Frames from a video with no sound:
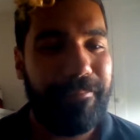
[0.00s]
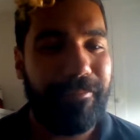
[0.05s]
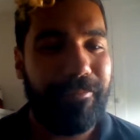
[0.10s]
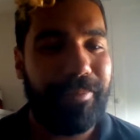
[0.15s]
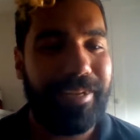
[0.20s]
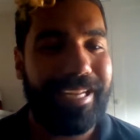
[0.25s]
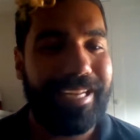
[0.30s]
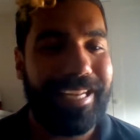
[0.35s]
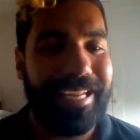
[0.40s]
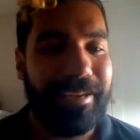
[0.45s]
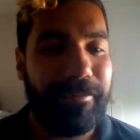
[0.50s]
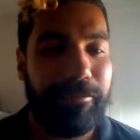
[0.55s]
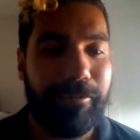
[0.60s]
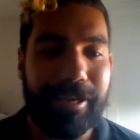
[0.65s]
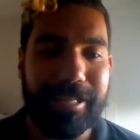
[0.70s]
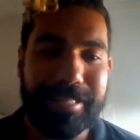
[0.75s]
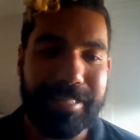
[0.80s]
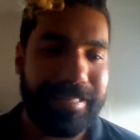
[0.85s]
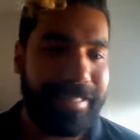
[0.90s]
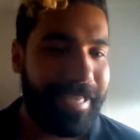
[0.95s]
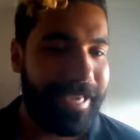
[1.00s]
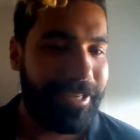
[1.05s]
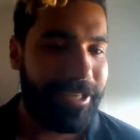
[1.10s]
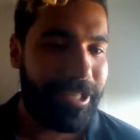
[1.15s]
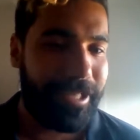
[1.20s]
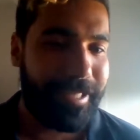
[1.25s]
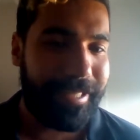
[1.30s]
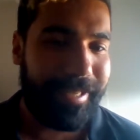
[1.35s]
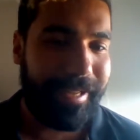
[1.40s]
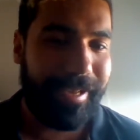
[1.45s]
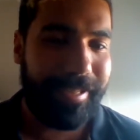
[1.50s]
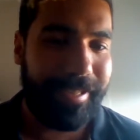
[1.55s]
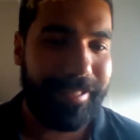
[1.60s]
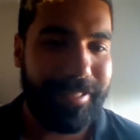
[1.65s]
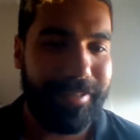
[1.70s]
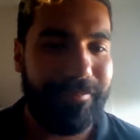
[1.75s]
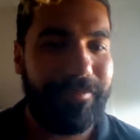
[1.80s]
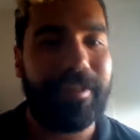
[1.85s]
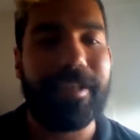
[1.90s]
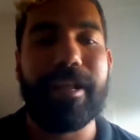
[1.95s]
We need presentation slides
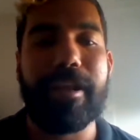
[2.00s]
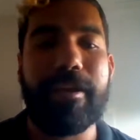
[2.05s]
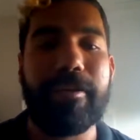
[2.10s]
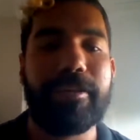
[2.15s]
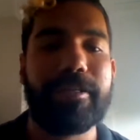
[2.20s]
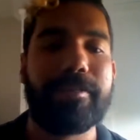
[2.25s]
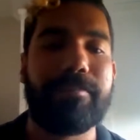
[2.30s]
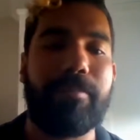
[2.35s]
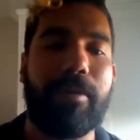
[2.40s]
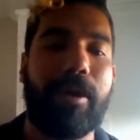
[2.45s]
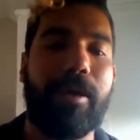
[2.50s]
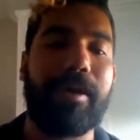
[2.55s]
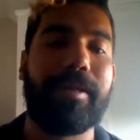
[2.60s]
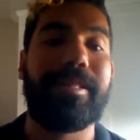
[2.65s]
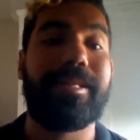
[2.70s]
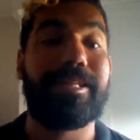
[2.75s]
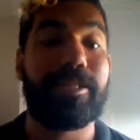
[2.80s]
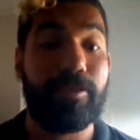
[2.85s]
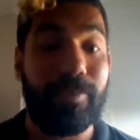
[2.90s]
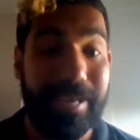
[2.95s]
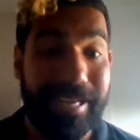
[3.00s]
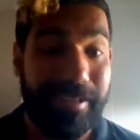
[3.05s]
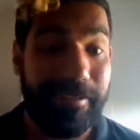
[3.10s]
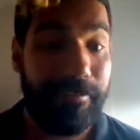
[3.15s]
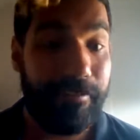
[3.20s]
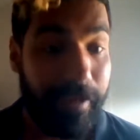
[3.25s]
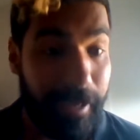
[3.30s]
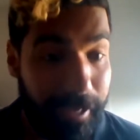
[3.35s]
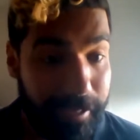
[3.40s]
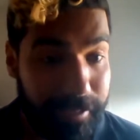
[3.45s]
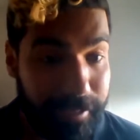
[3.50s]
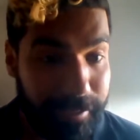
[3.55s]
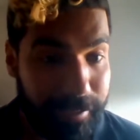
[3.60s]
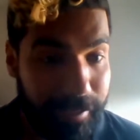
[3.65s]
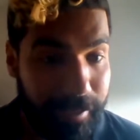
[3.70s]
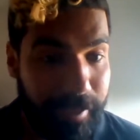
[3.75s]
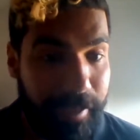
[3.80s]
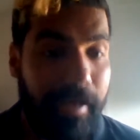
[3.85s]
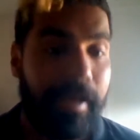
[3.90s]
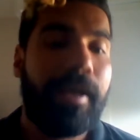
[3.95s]
and videos by the 21st.
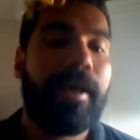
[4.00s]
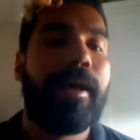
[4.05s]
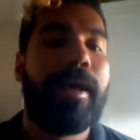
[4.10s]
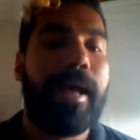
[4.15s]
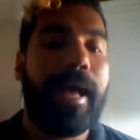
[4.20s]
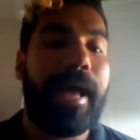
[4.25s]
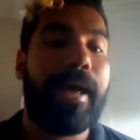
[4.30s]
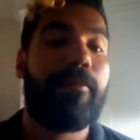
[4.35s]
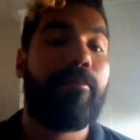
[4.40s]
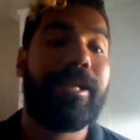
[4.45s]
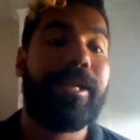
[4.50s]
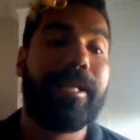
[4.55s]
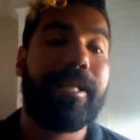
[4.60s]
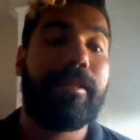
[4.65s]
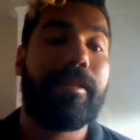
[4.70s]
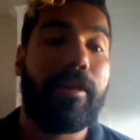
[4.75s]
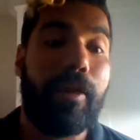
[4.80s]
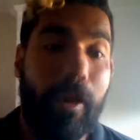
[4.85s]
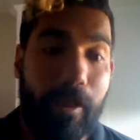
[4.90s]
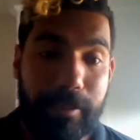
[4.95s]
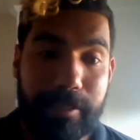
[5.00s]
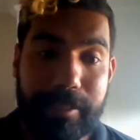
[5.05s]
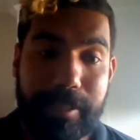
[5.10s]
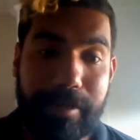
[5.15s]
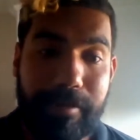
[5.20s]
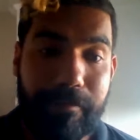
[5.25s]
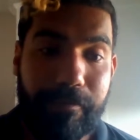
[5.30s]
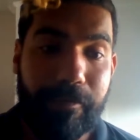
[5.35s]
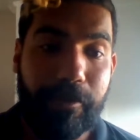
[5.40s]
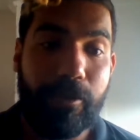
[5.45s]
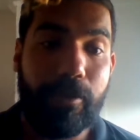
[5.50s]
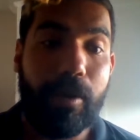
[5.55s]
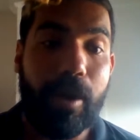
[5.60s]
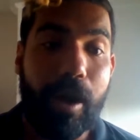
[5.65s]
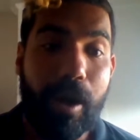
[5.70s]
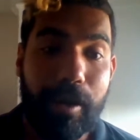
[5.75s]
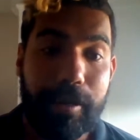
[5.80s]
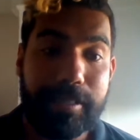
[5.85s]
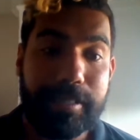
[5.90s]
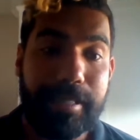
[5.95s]
And we need the content for your
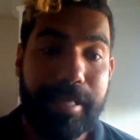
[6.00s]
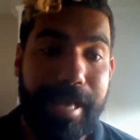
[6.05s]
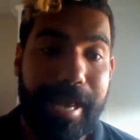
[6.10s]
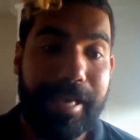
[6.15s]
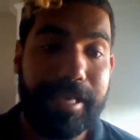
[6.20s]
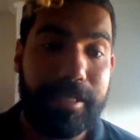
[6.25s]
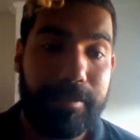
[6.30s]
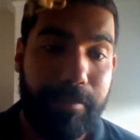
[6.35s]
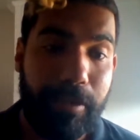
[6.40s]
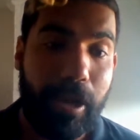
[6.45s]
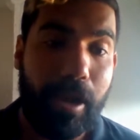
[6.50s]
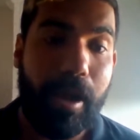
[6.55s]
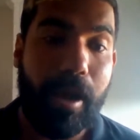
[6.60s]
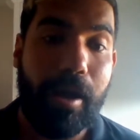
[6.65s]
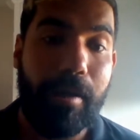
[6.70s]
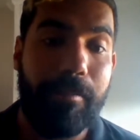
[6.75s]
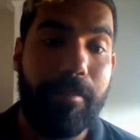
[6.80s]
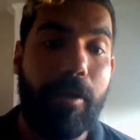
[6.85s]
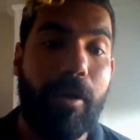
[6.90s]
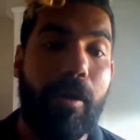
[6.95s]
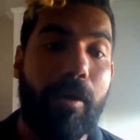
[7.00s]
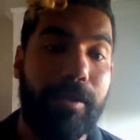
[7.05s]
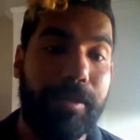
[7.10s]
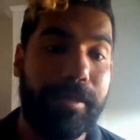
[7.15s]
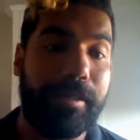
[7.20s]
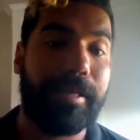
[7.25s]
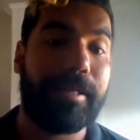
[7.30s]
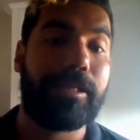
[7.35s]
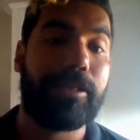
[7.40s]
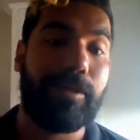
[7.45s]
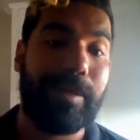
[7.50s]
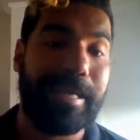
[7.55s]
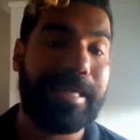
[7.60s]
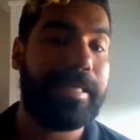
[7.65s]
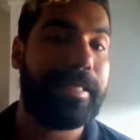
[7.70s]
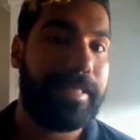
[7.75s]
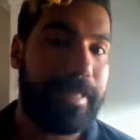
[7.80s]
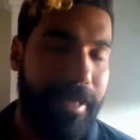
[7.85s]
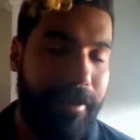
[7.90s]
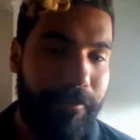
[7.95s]
Ask the Expert hub on the
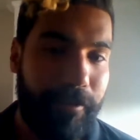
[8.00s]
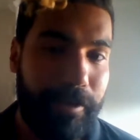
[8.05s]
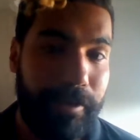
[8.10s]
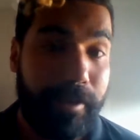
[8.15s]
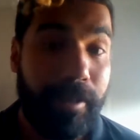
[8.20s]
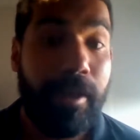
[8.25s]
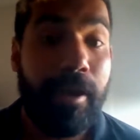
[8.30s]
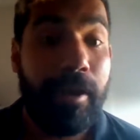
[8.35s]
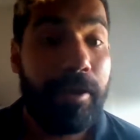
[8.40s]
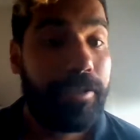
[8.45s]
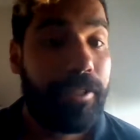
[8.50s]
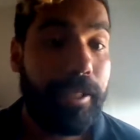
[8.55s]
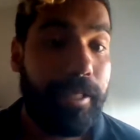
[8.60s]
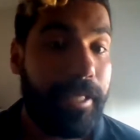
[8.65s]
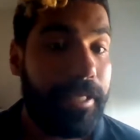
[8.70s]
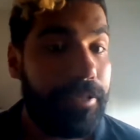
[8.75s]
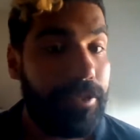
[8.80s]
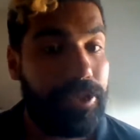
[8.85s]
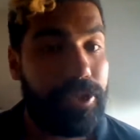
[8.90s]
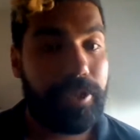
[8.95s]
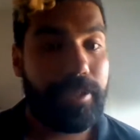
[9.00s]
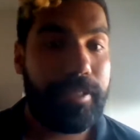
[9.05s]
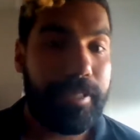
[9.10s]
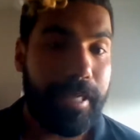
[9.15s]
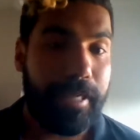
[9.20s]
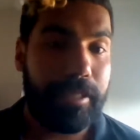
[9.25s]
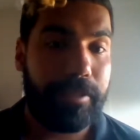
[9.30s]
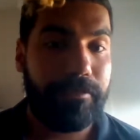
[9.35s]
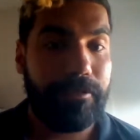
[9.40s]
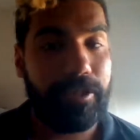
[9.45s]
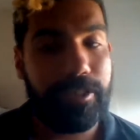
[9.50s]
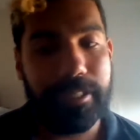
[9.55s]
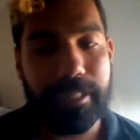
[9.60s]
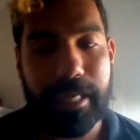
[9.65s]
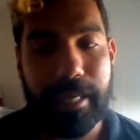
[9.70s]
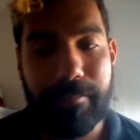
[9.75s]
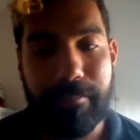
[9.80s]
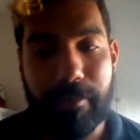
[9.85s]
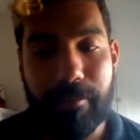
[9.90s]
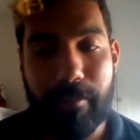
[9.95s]
27th. So these are just dates for you to
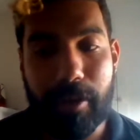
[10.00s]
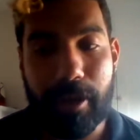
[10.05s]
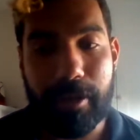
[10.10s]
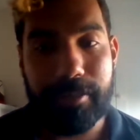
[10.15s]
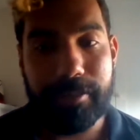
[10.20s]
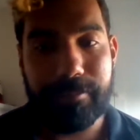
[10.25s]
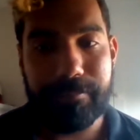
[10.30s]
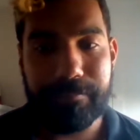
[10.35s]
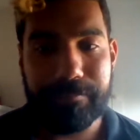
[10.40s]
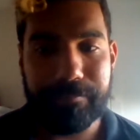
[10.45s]
keep in mind.